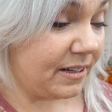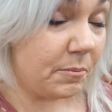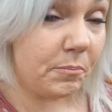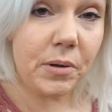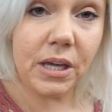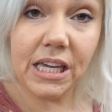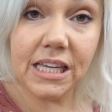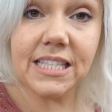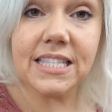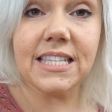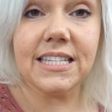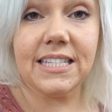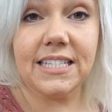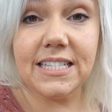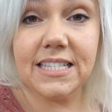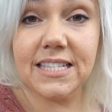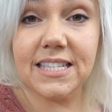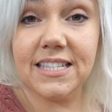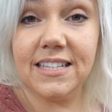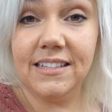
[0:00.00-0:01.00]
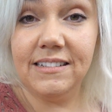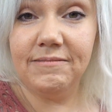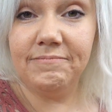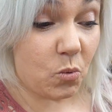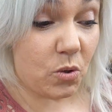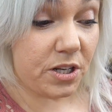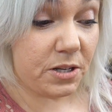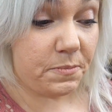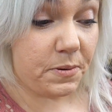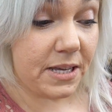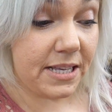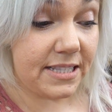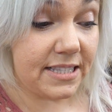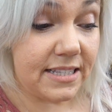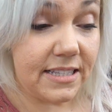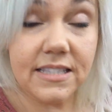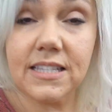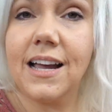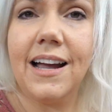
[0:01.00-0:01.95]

pieces, wood pieces.